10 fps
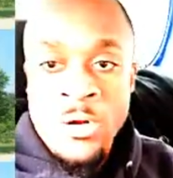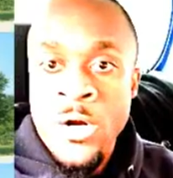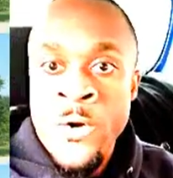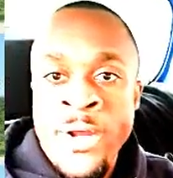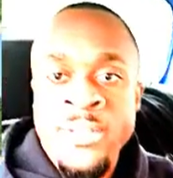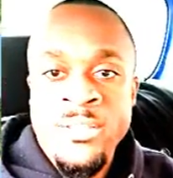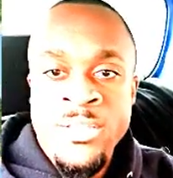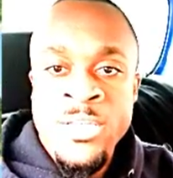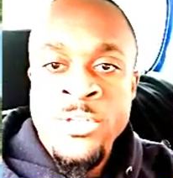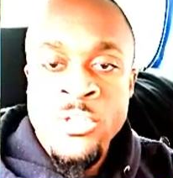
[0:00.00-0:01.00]
Alright,
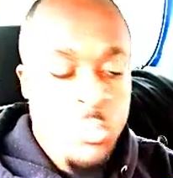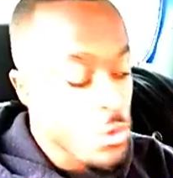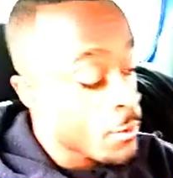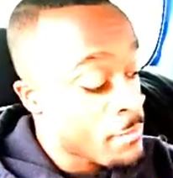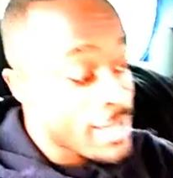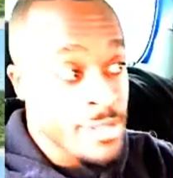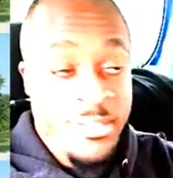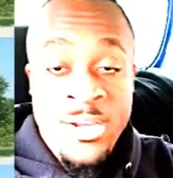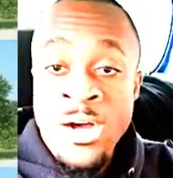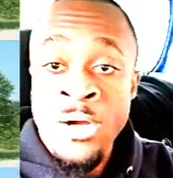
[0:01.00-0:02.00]
these were my
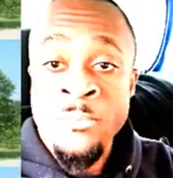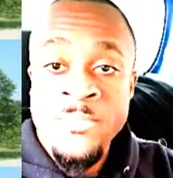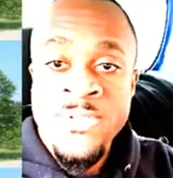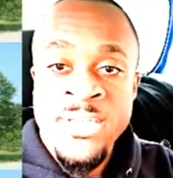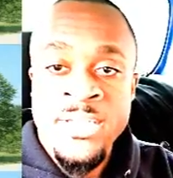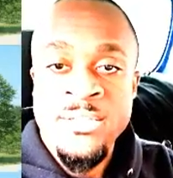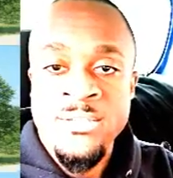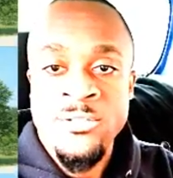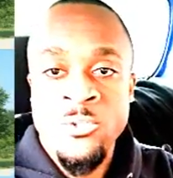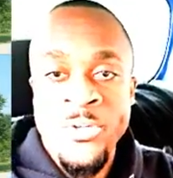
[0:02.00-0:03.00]
top
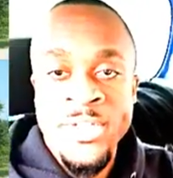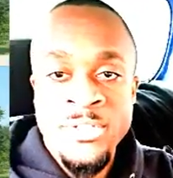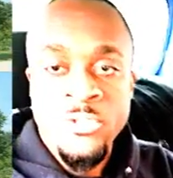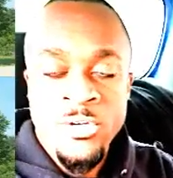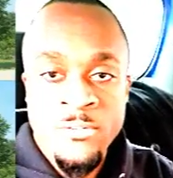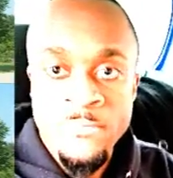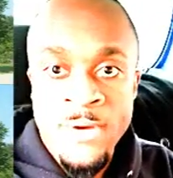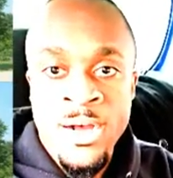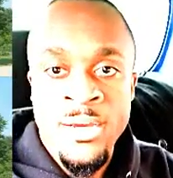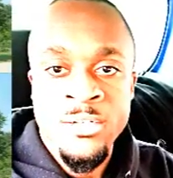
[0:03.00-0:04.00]
6 trees you can
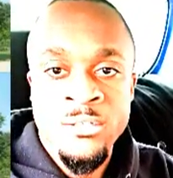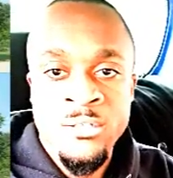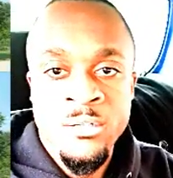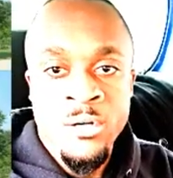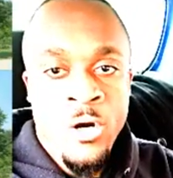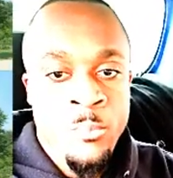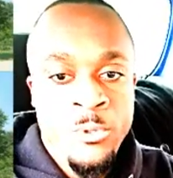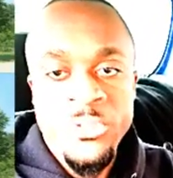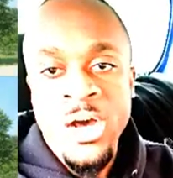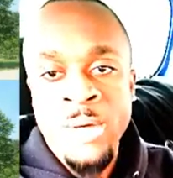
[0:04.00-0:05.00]
find, or
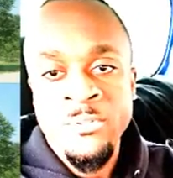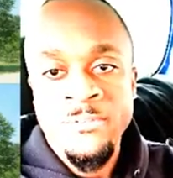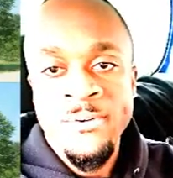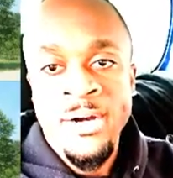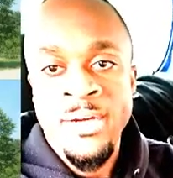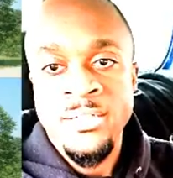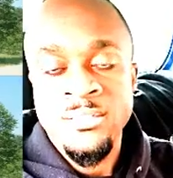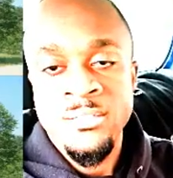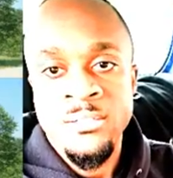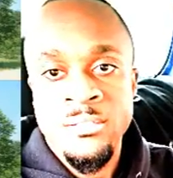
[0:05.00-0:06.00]
most commonly
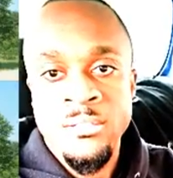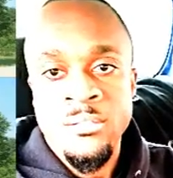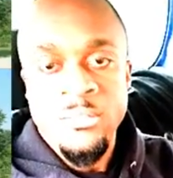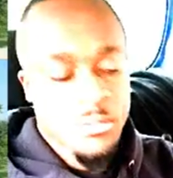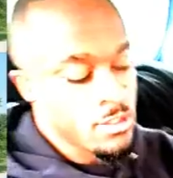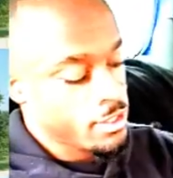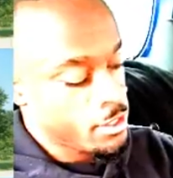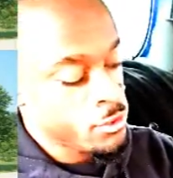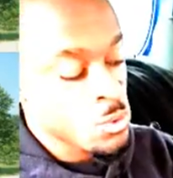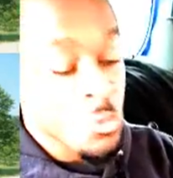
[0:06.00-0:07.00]
find, in the